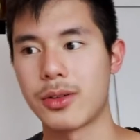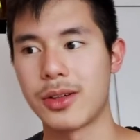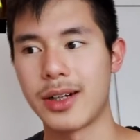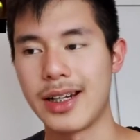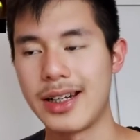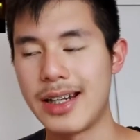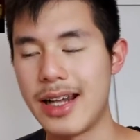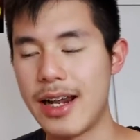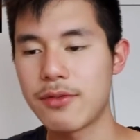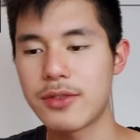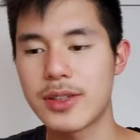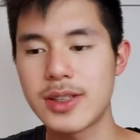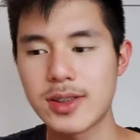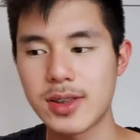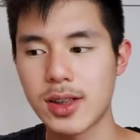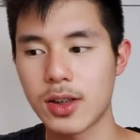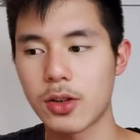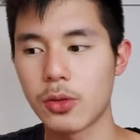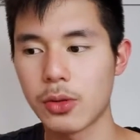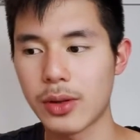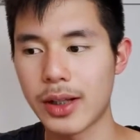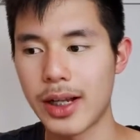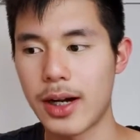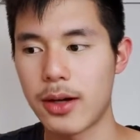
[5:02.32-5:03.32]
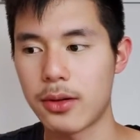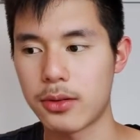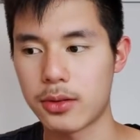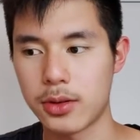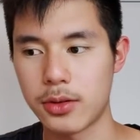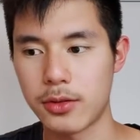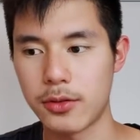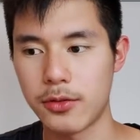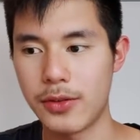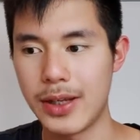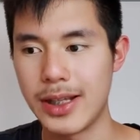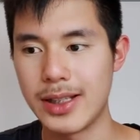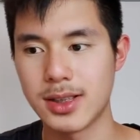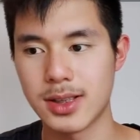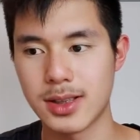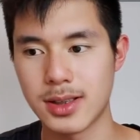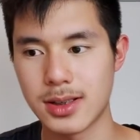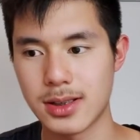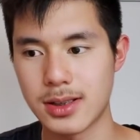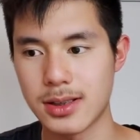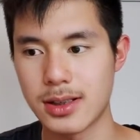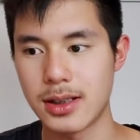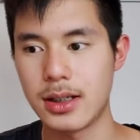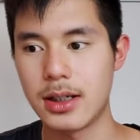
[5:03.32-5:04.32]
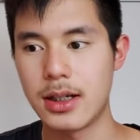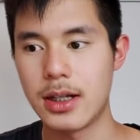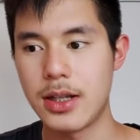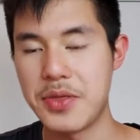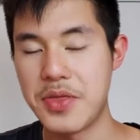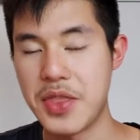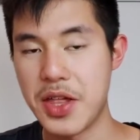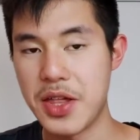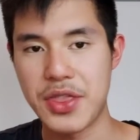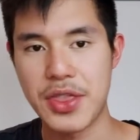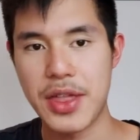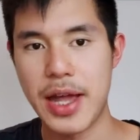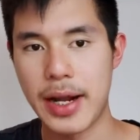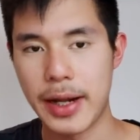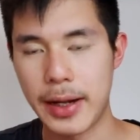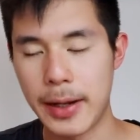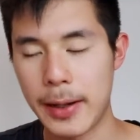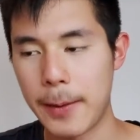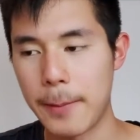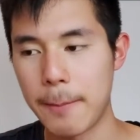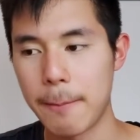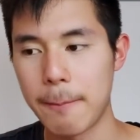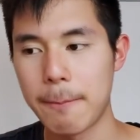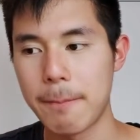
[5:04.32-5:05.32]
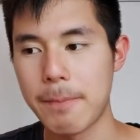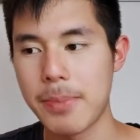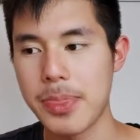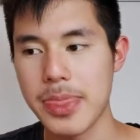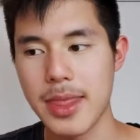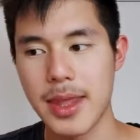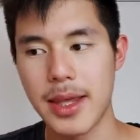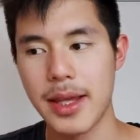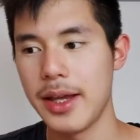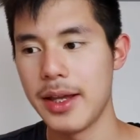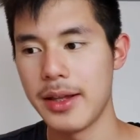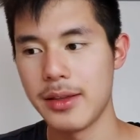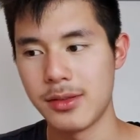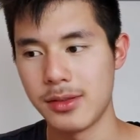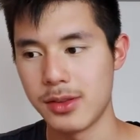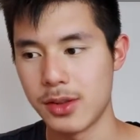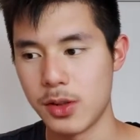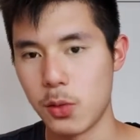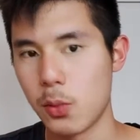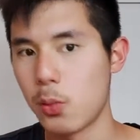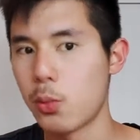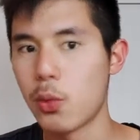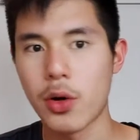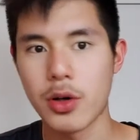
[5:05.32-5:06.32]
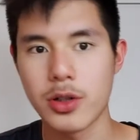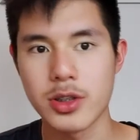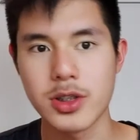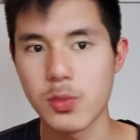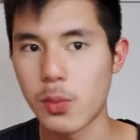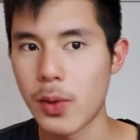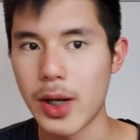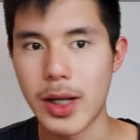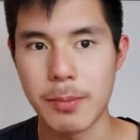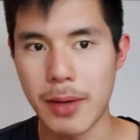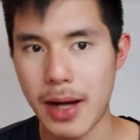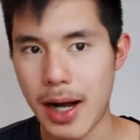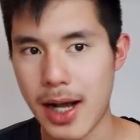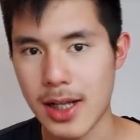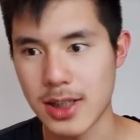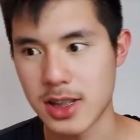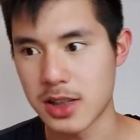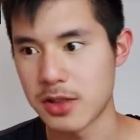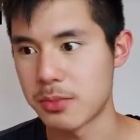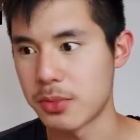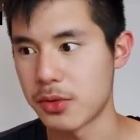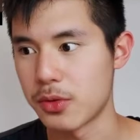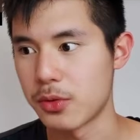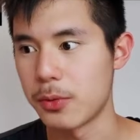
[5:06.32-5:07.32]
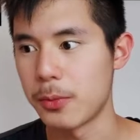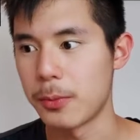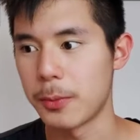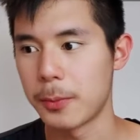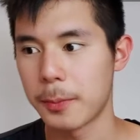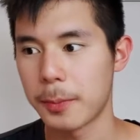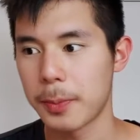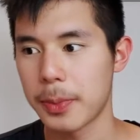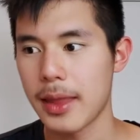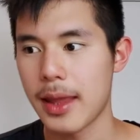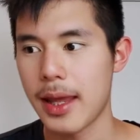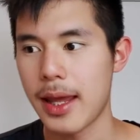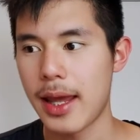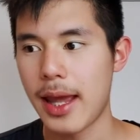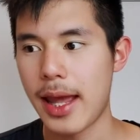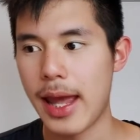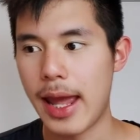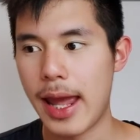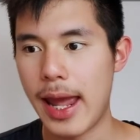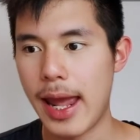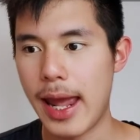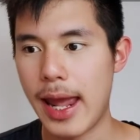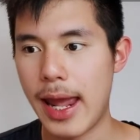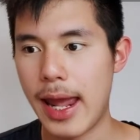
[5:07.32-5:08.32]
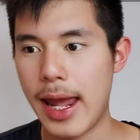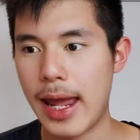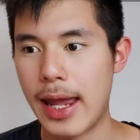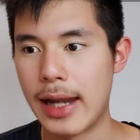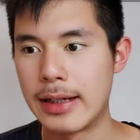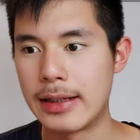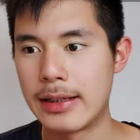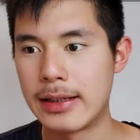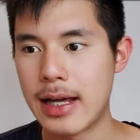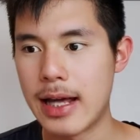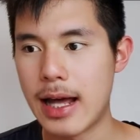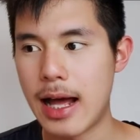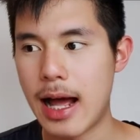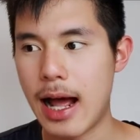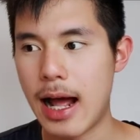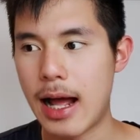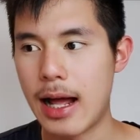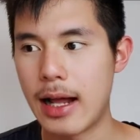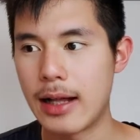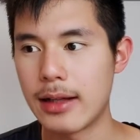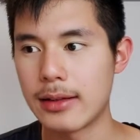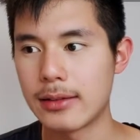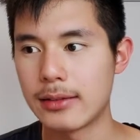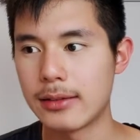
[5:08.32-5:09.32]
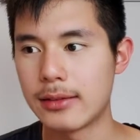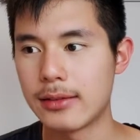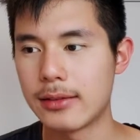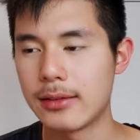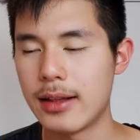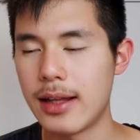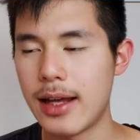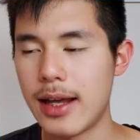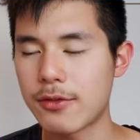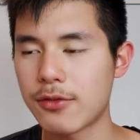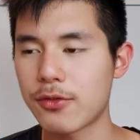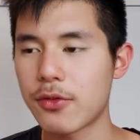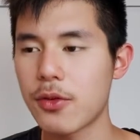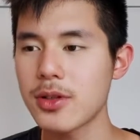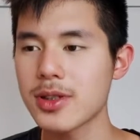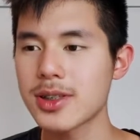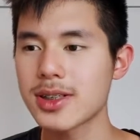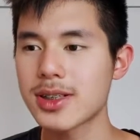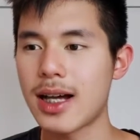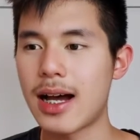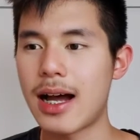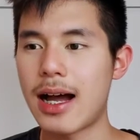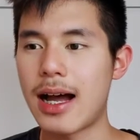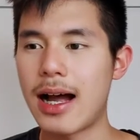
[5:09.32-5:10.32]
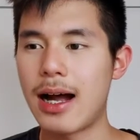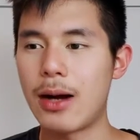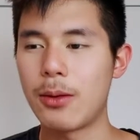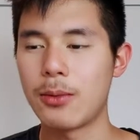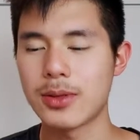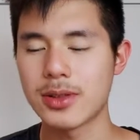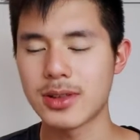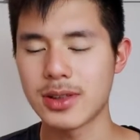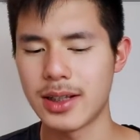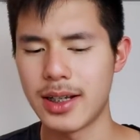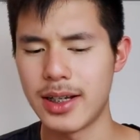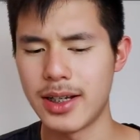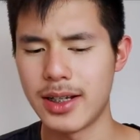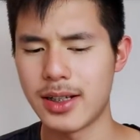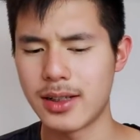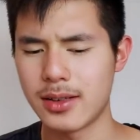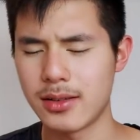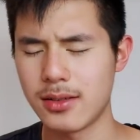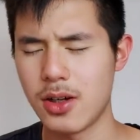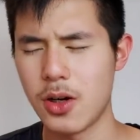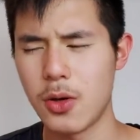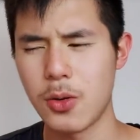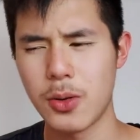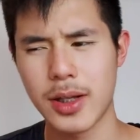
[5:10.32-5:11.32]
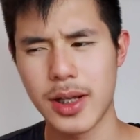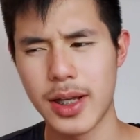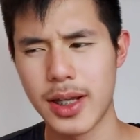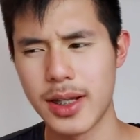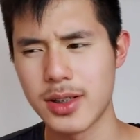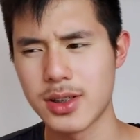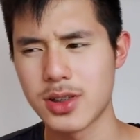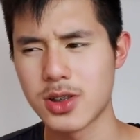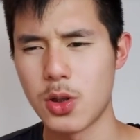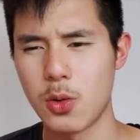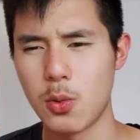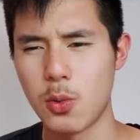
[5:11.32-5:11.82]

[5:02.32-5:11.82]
and every single character faces the thing in the worst way possible. And at first I was like, okay, so